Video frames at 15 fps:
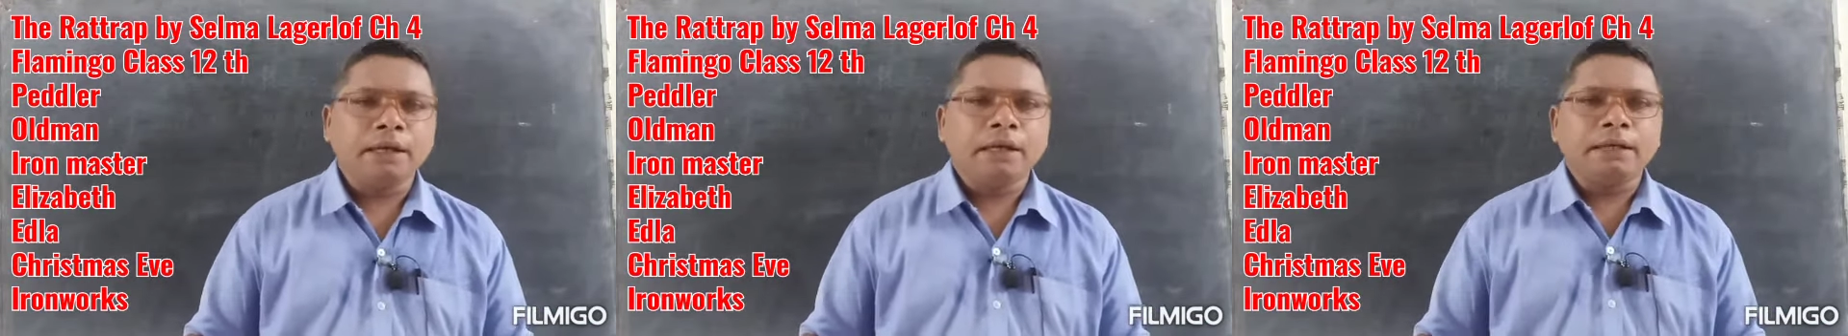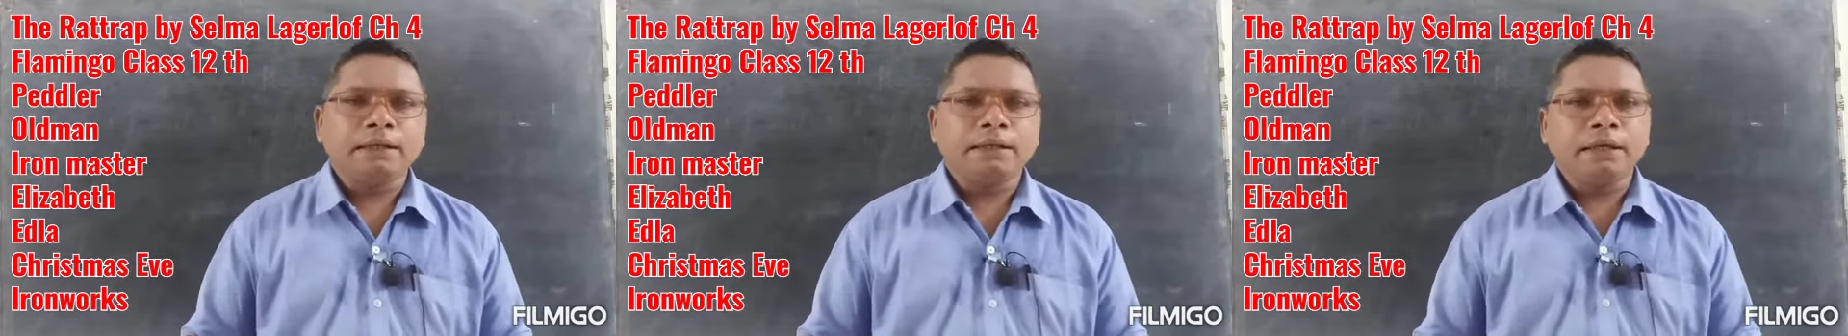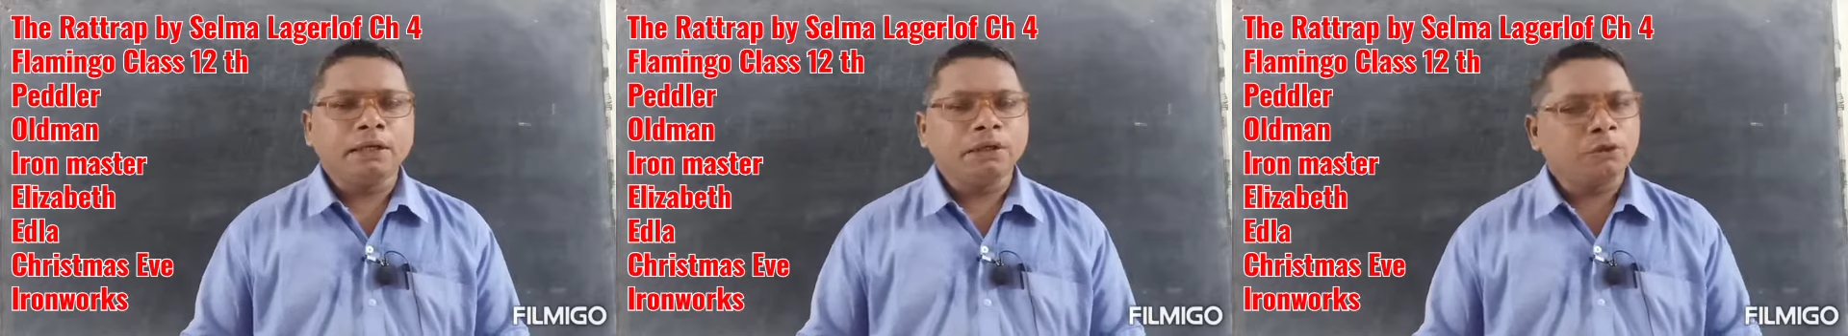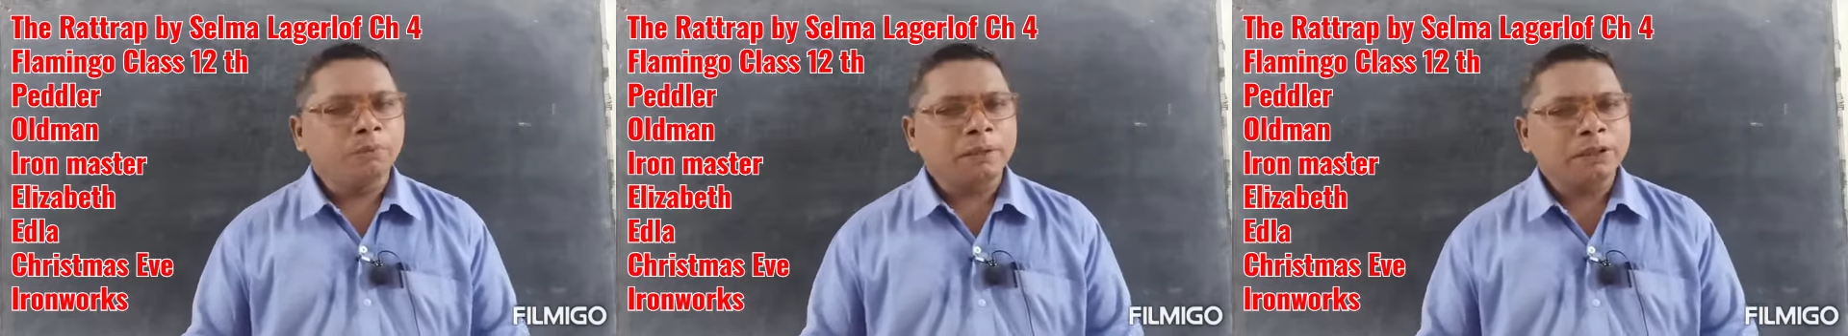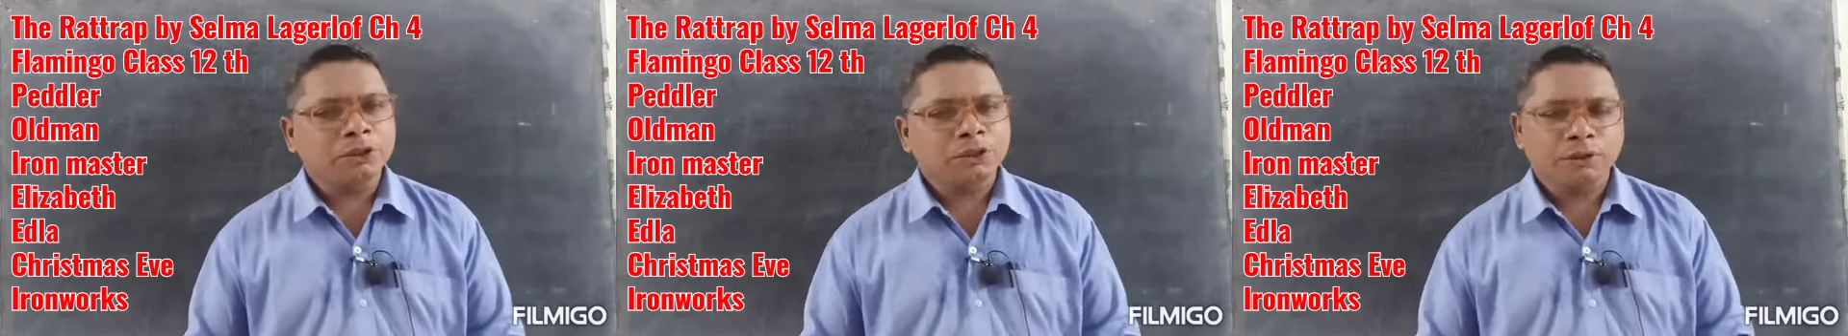Here you
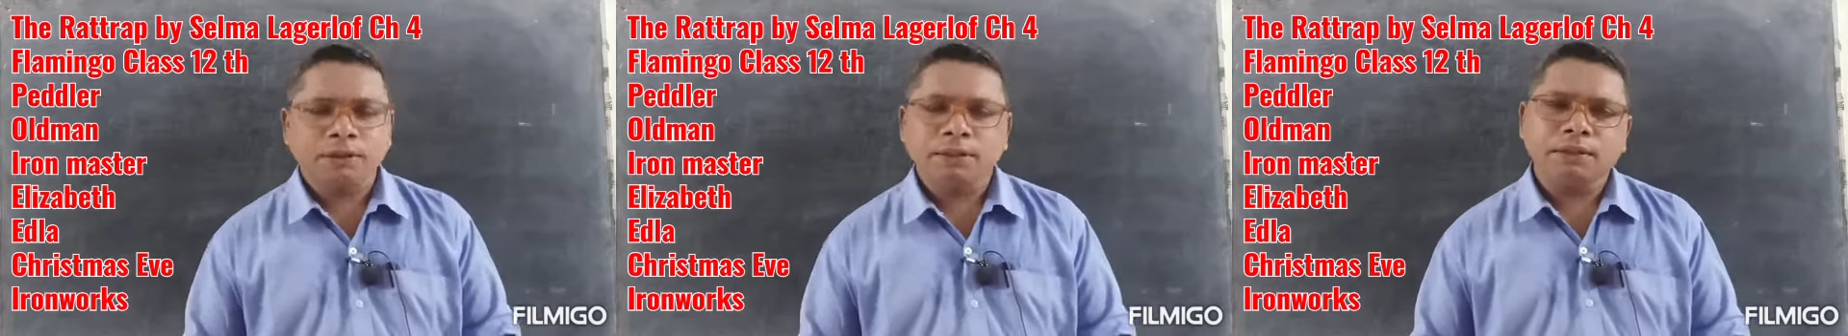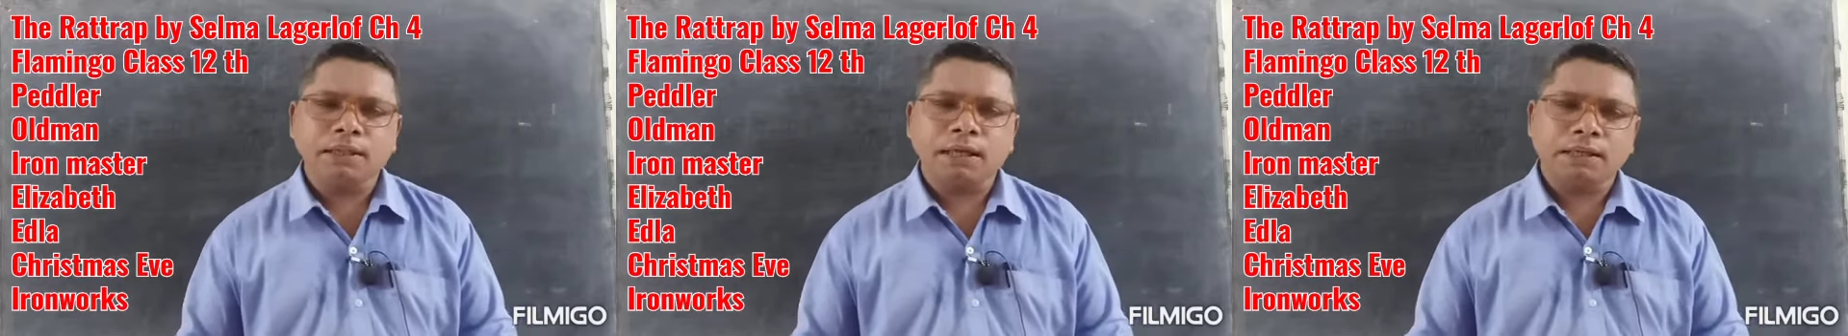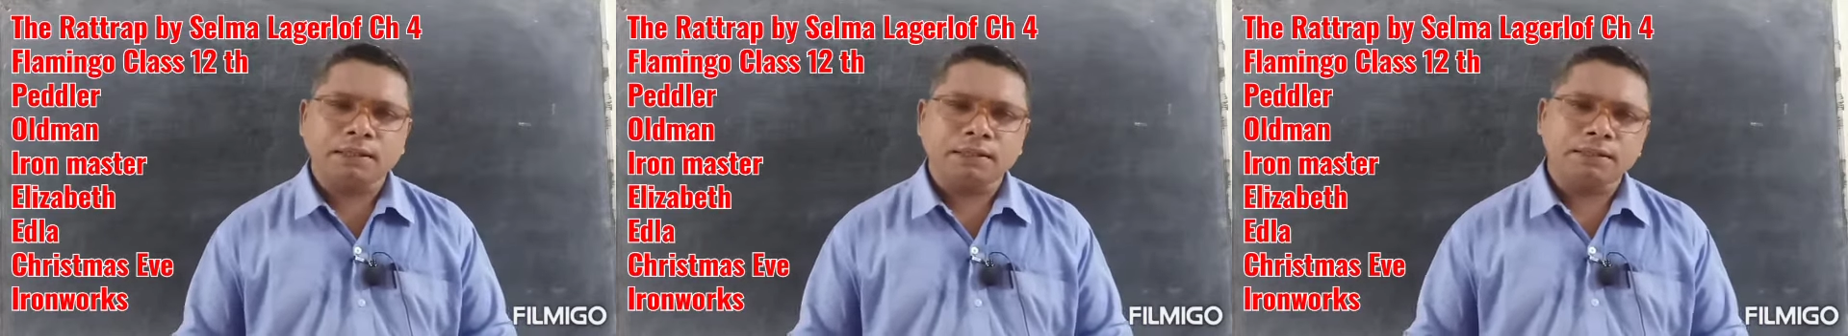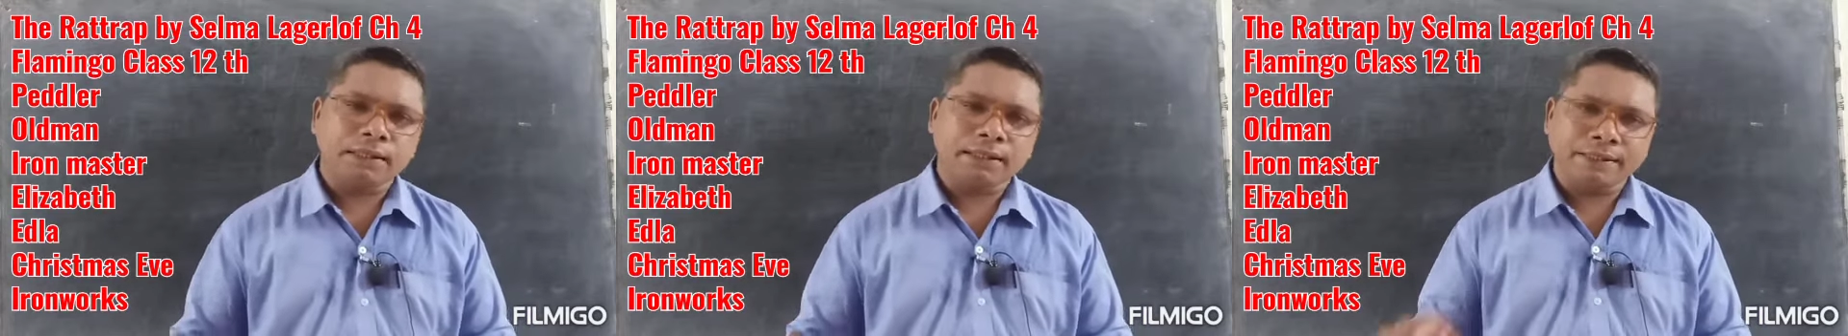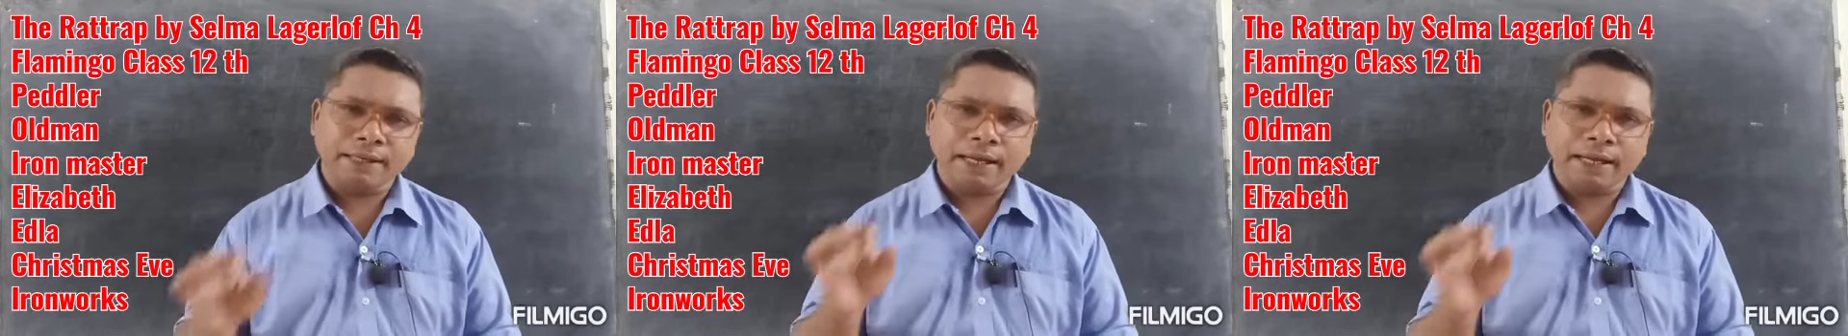may see that the